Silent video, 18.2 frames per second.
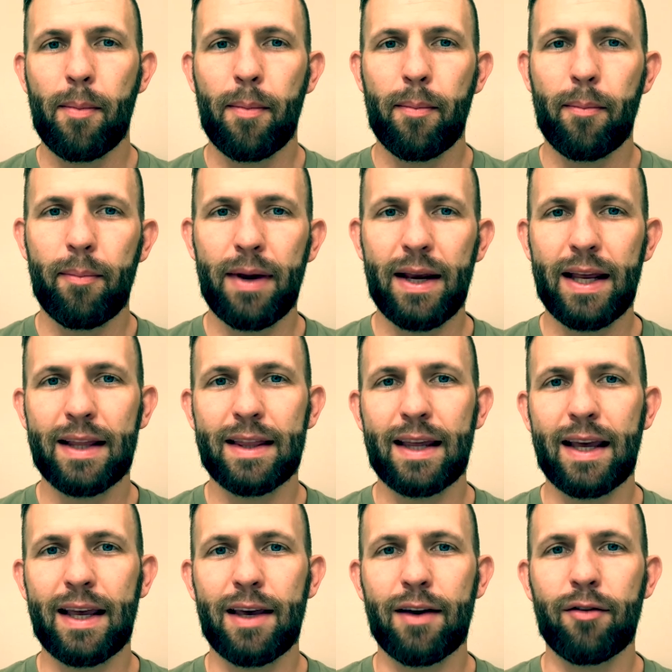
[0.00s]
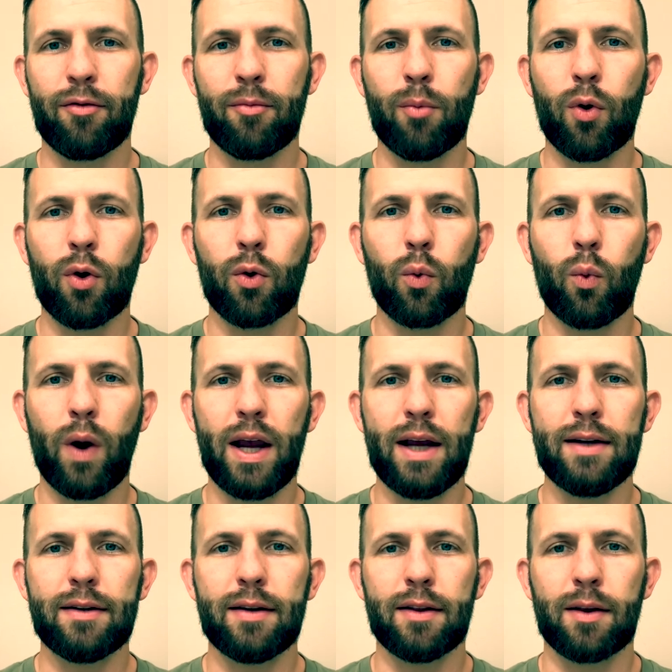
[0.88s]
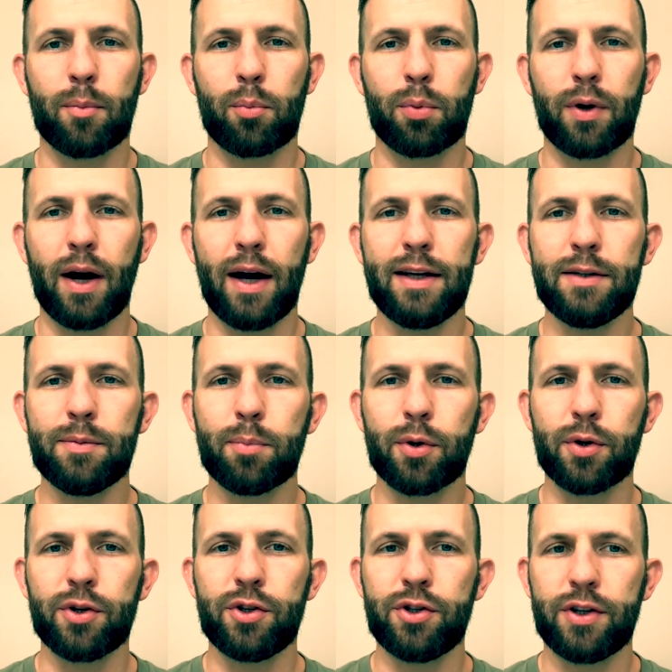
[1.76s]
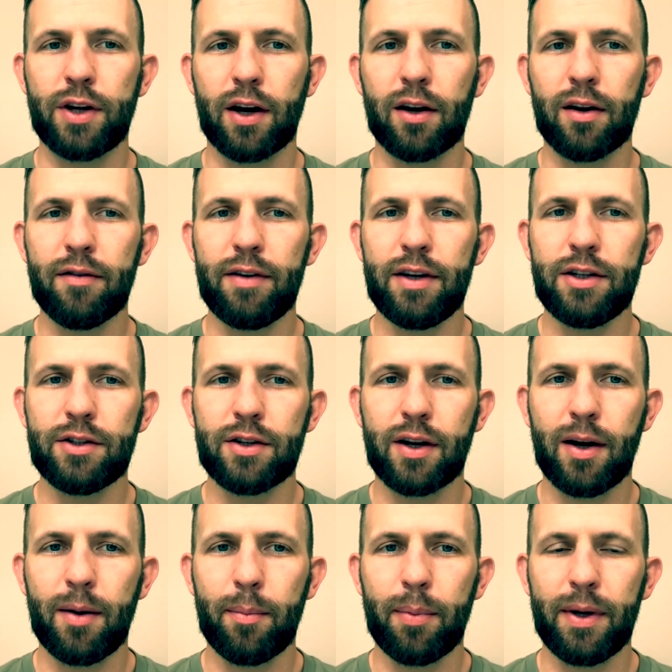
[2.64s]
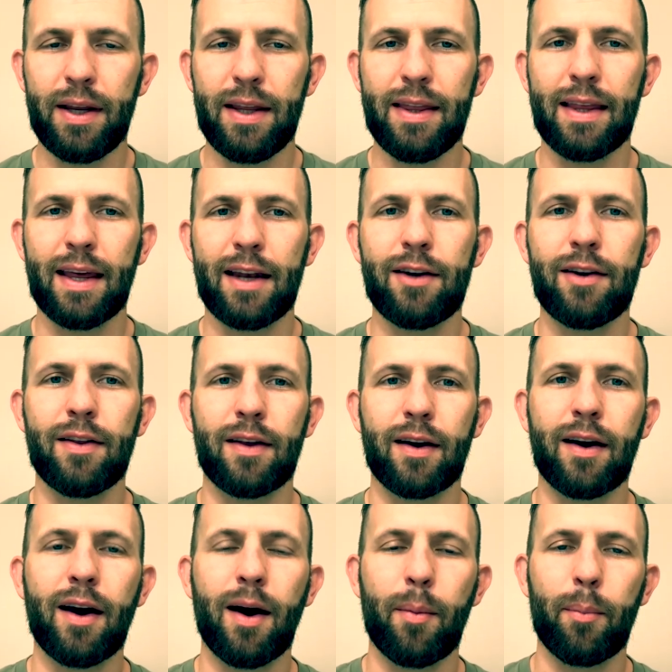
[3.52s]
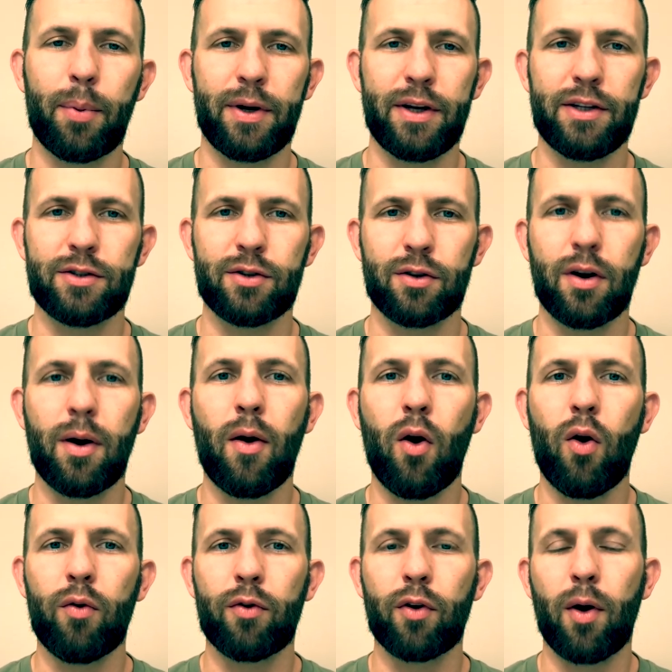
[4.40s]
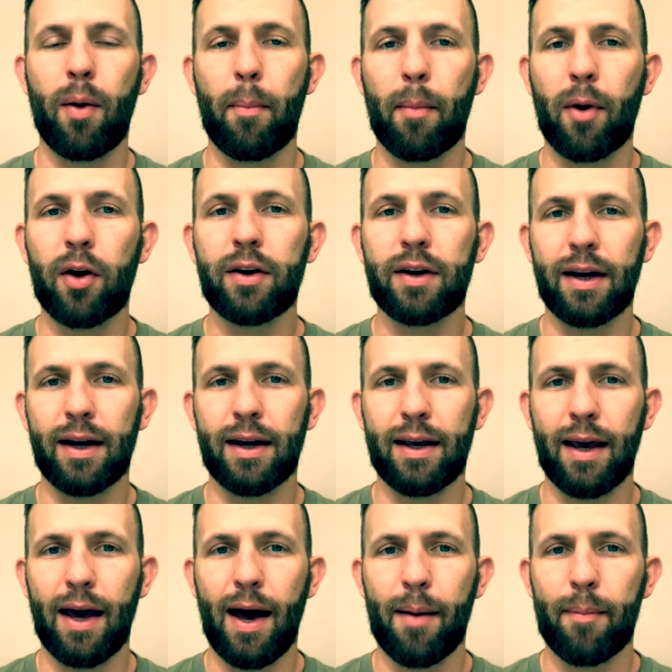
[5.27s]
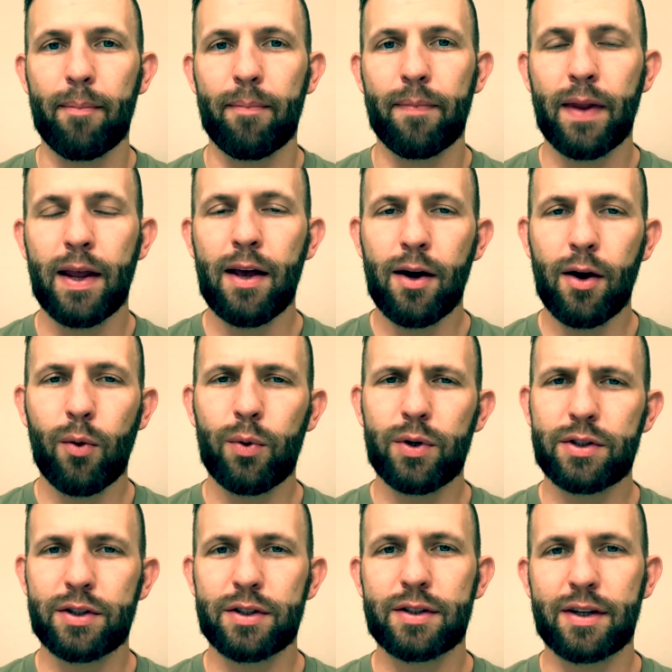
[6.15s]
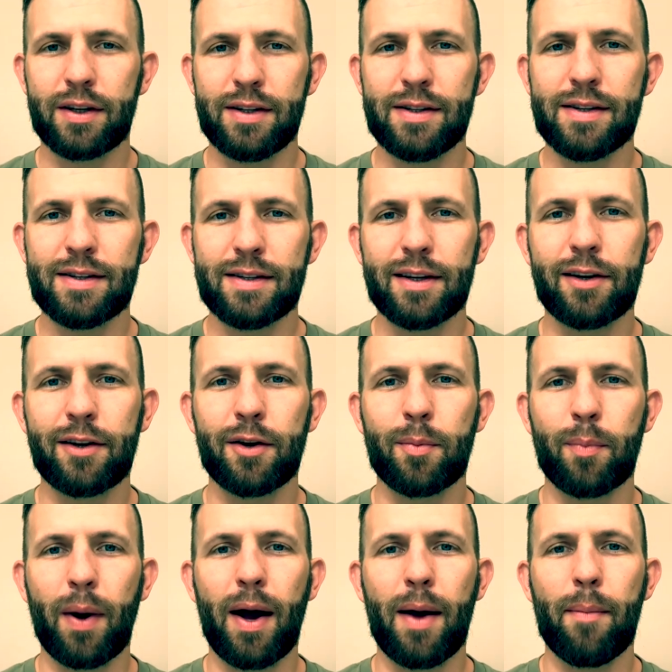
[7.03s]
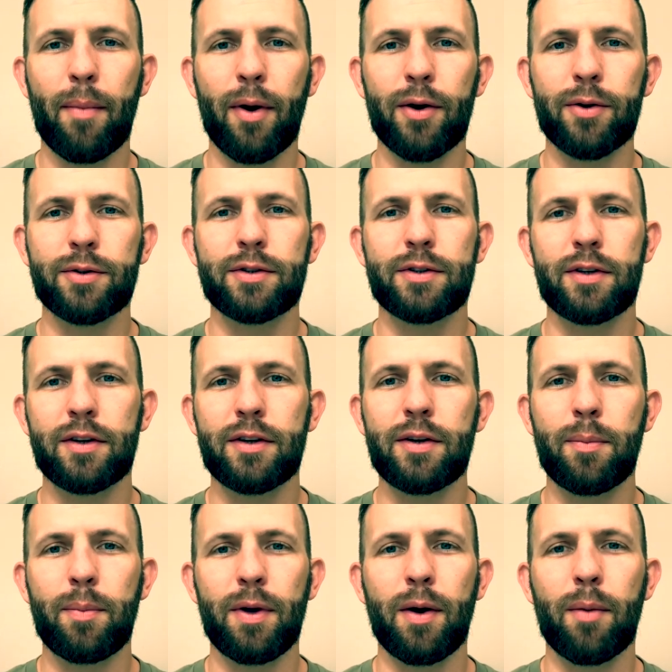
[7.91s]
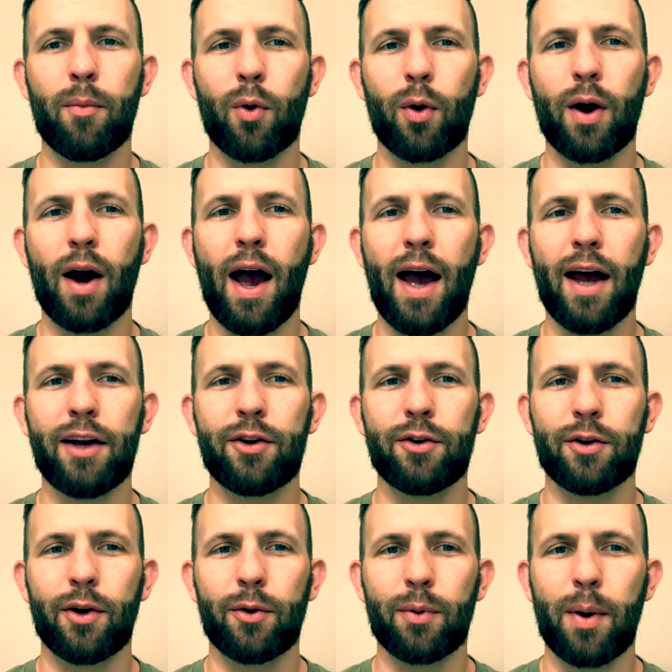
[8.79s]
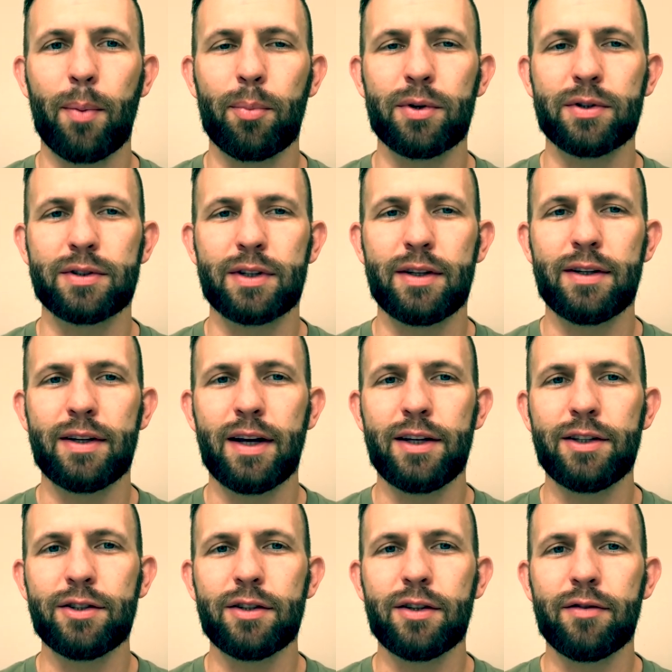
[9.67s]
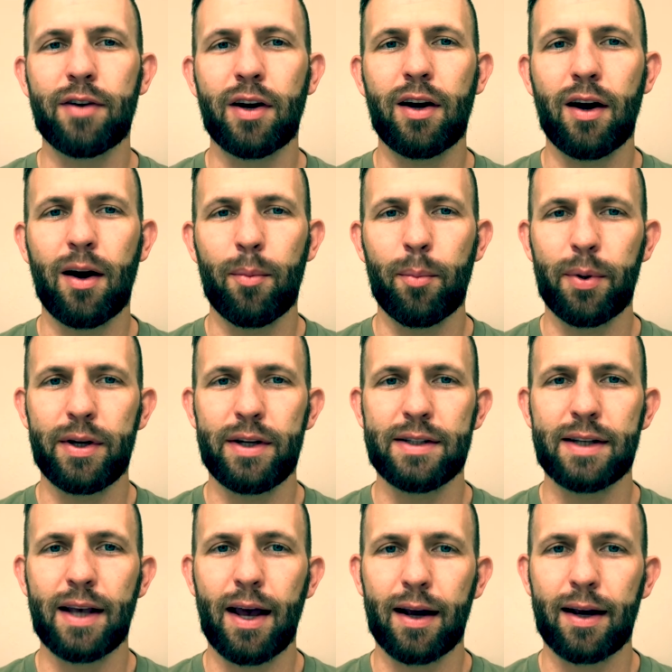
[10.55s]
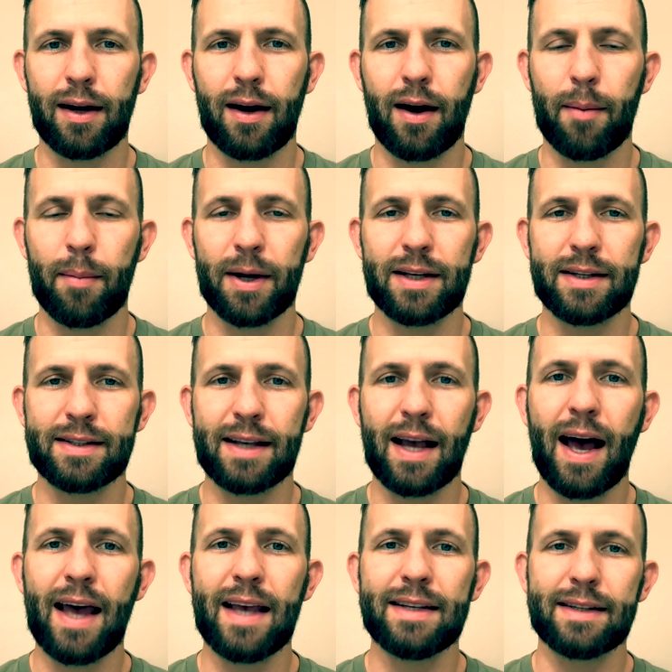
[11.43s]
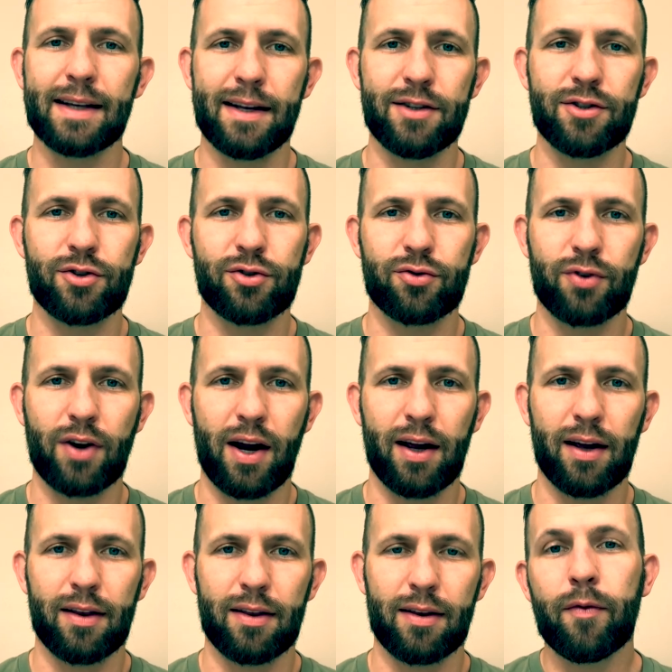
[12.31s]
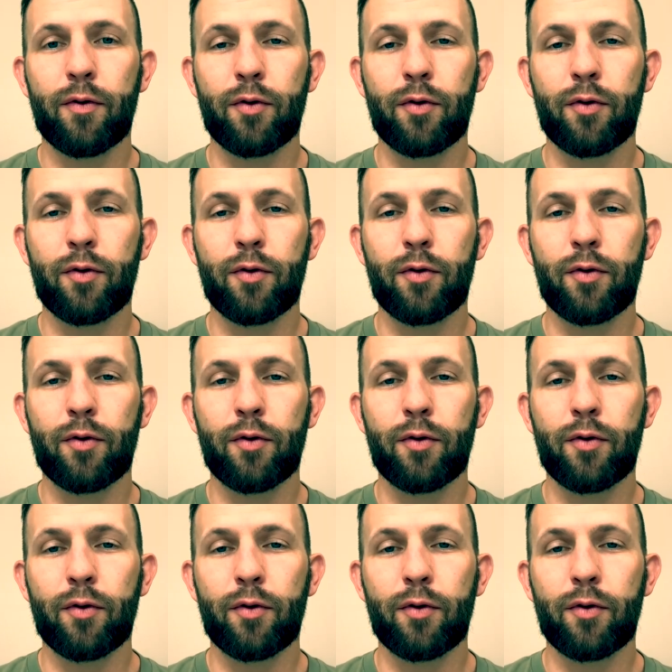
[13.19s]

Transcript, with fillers: meaning they give more weight to the price per share of each company than to the company's overall market cap which is considered by most to be a more accurate representation of a company's economic size and strength.